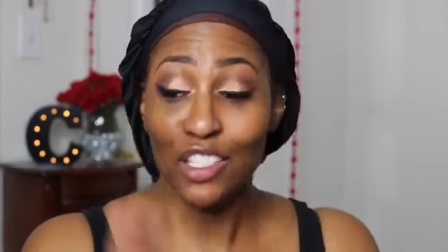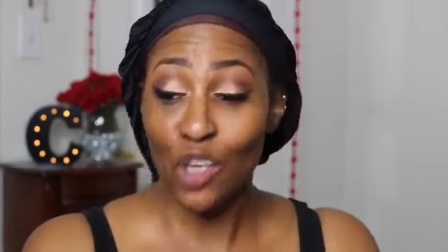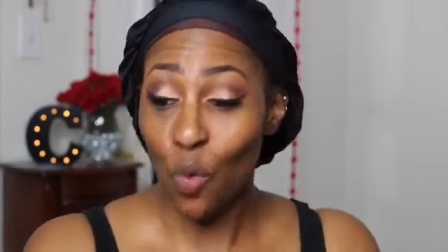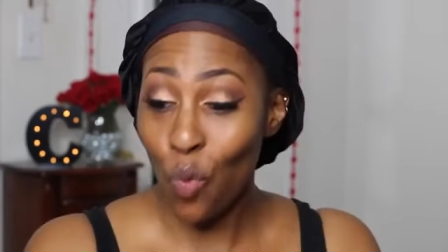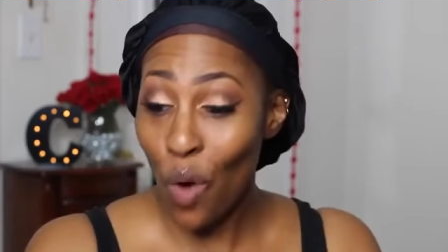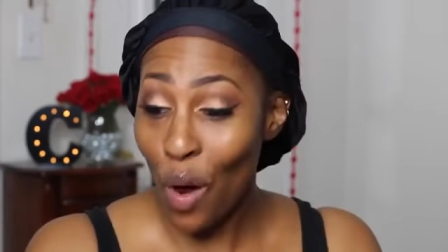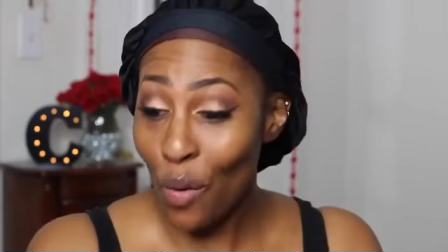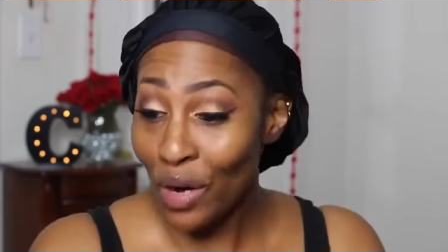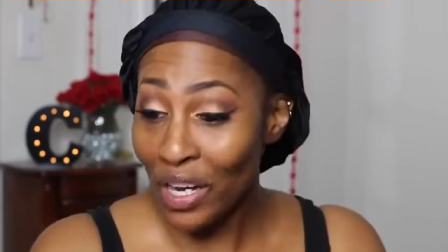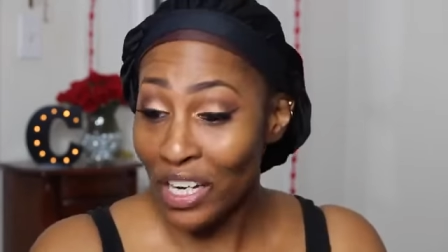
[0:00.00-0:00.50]
So
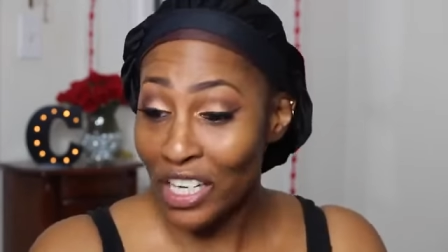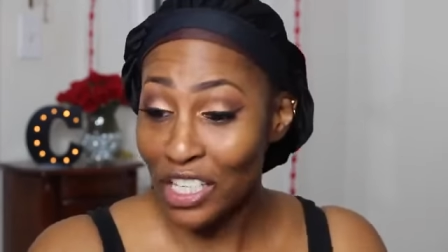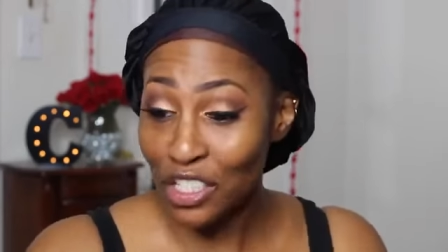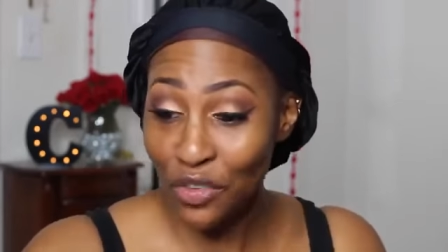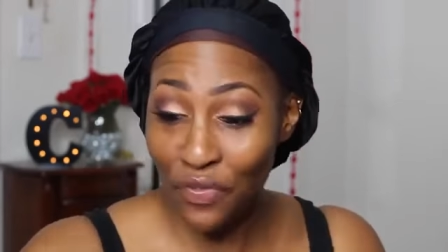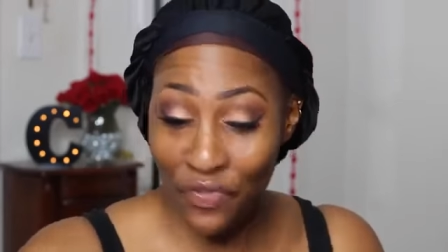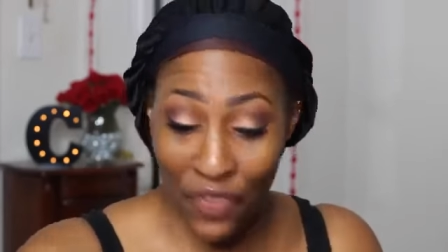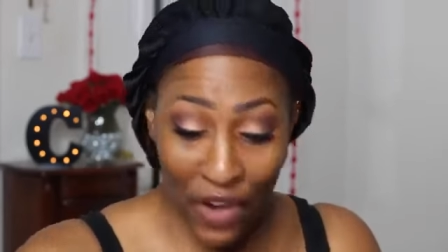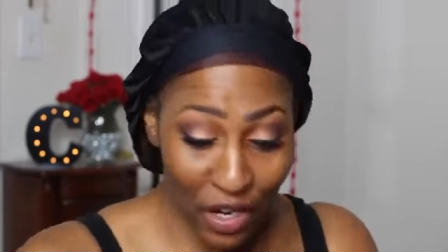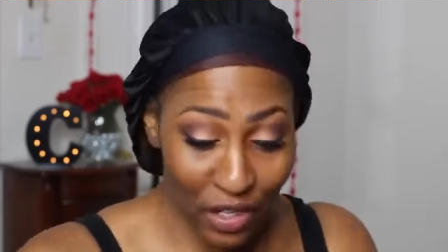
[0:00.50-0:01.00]
what we're gonna
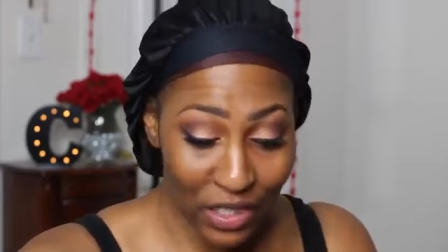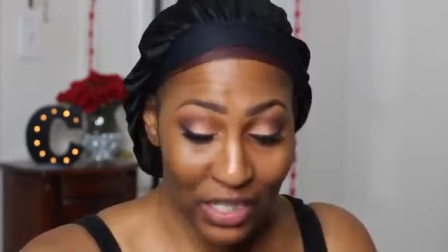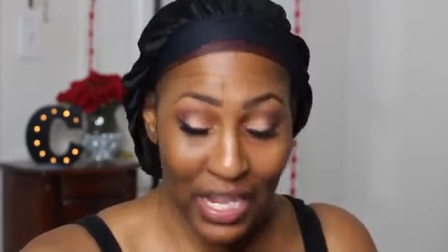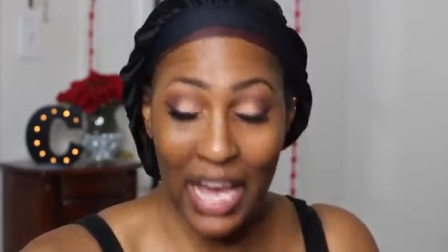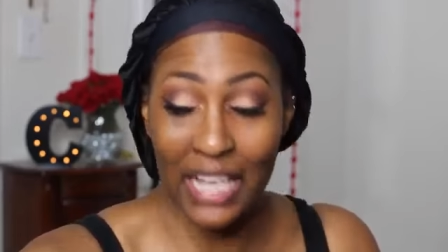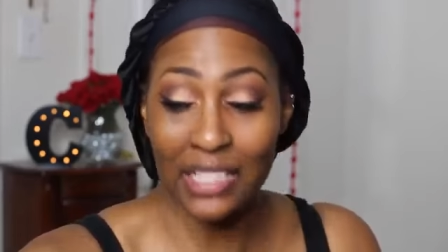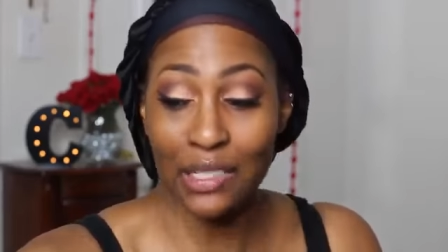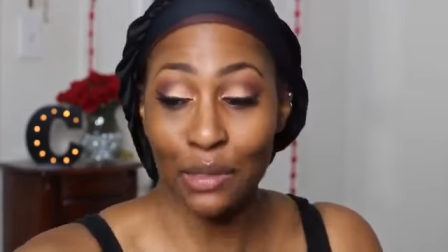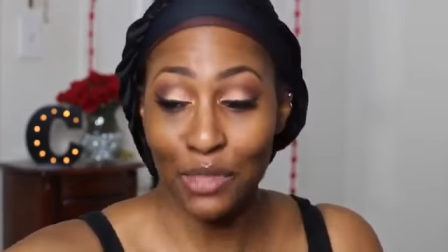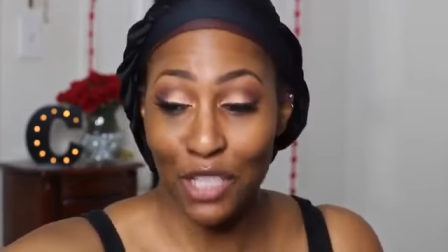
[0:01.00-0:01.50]
do first,
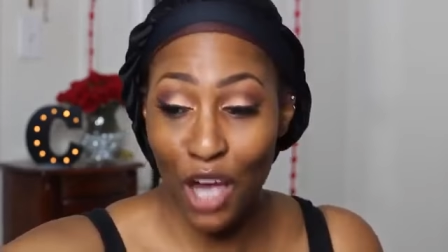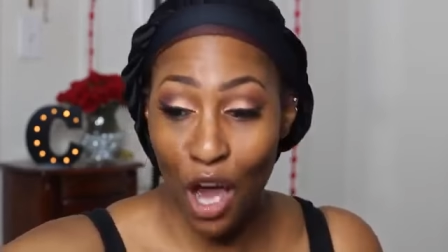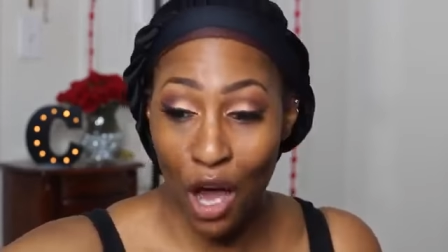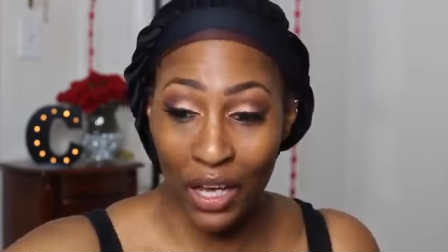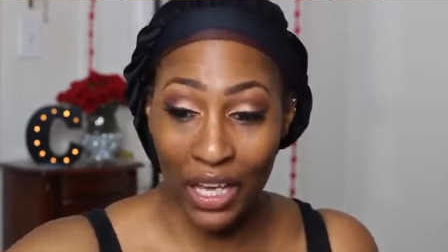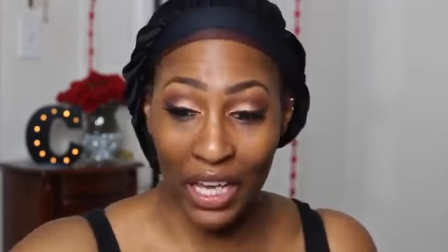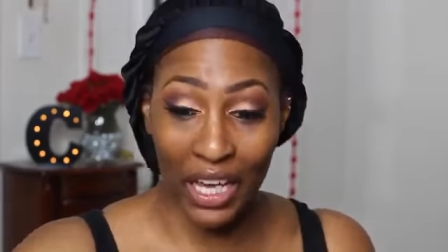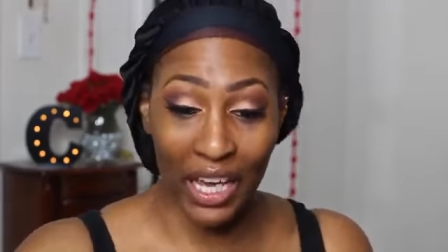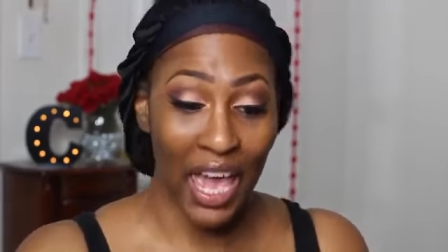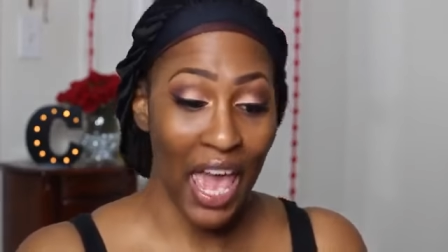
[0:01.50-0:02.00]
as I'm
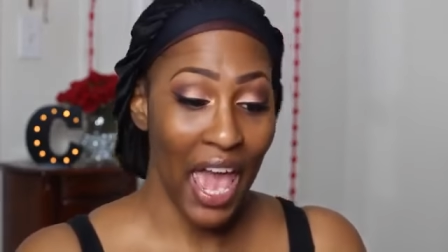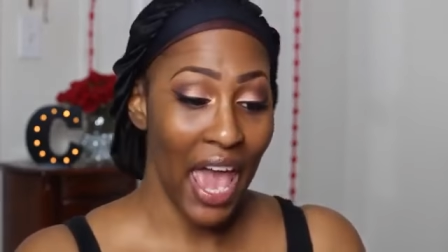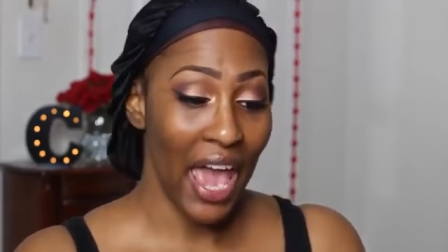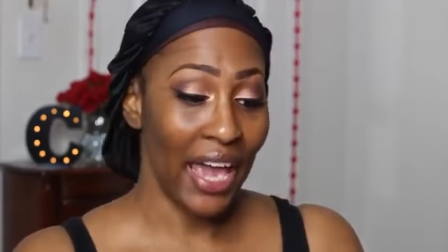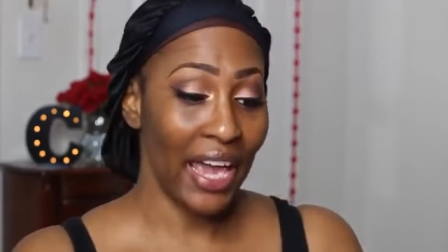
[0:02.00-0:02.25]
talking,